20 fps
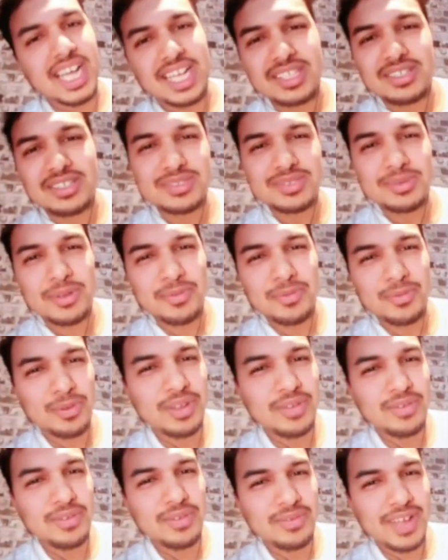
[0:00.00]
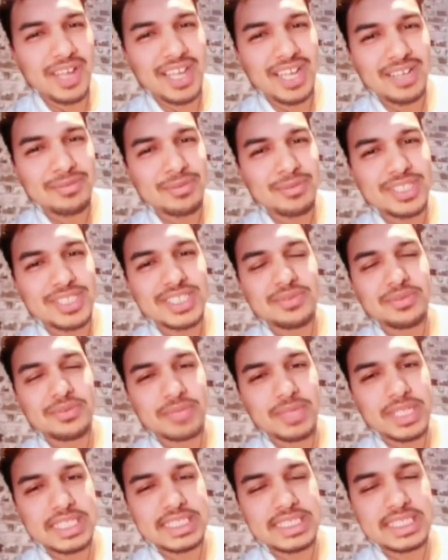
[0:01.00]
Yeah, it was about 45,
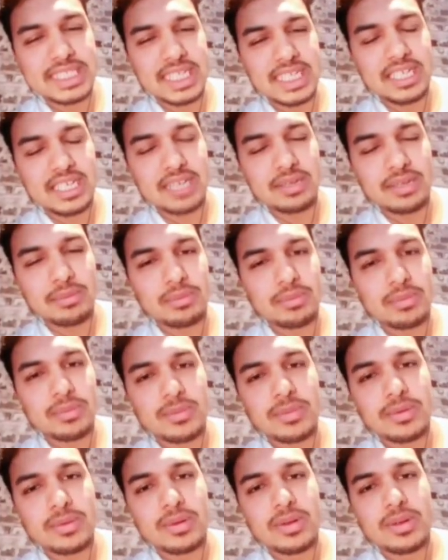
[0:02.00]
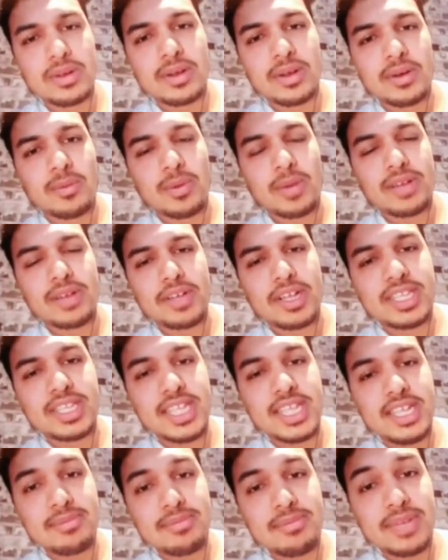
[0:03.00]
47 meters. One of
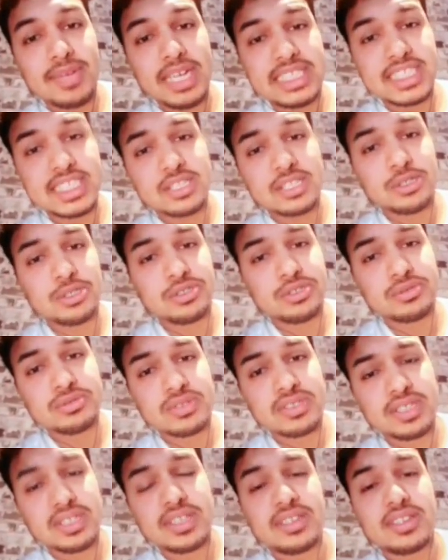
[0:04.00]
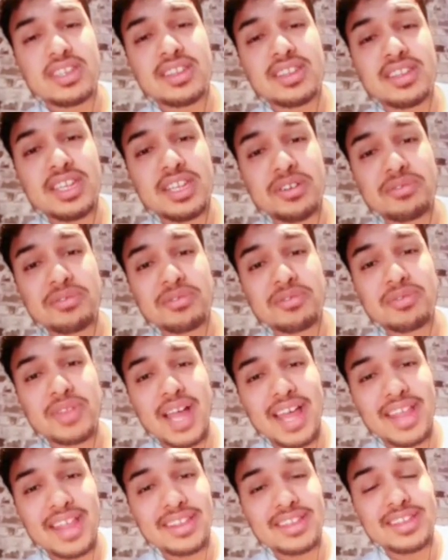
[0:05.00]
our teammates had to shoot the three
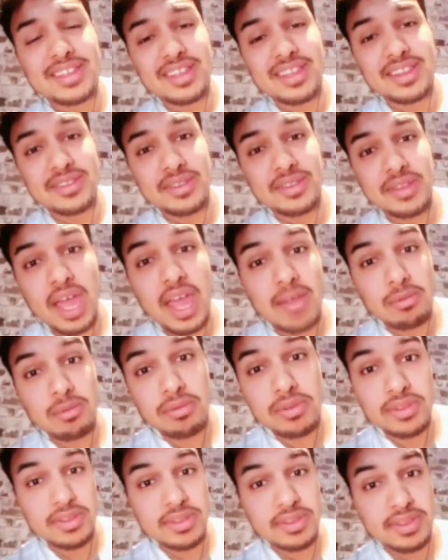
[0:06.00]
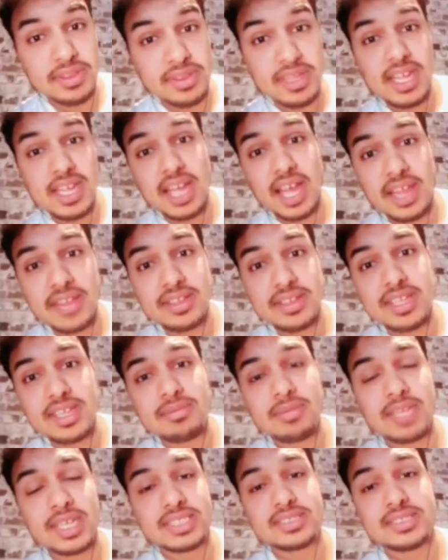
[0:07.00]
other
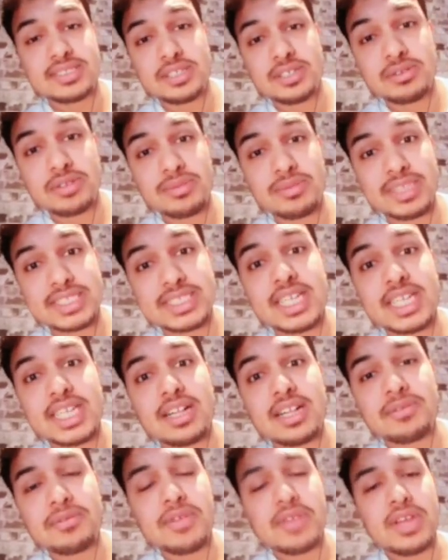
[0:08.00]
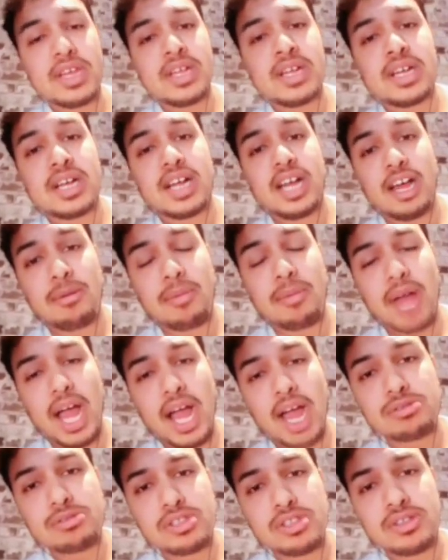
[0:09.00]
teammates, including myself,
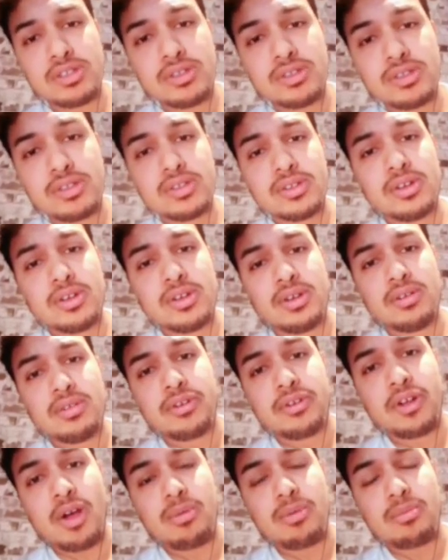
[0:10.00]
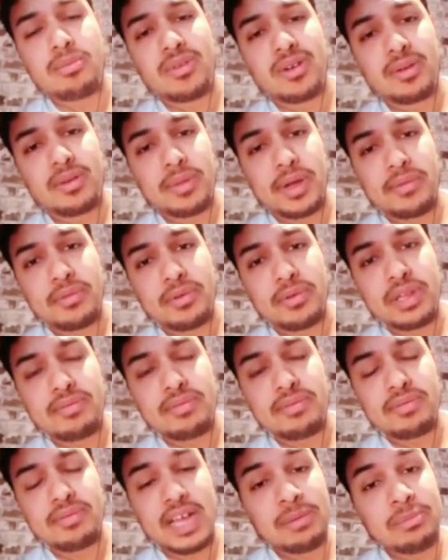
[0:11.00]
out from about
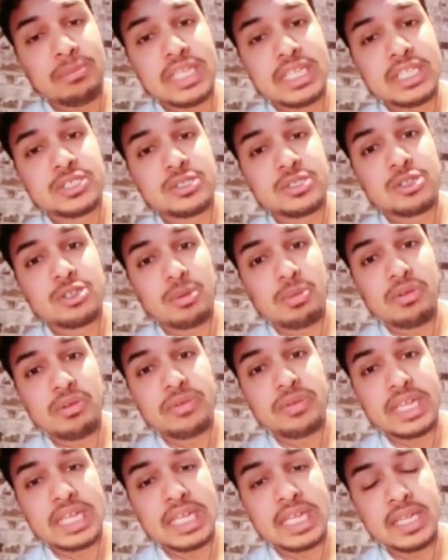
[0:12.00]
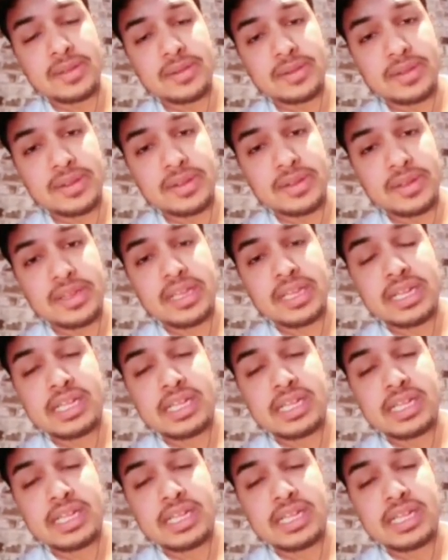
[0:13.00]
45 meters on top of a hill.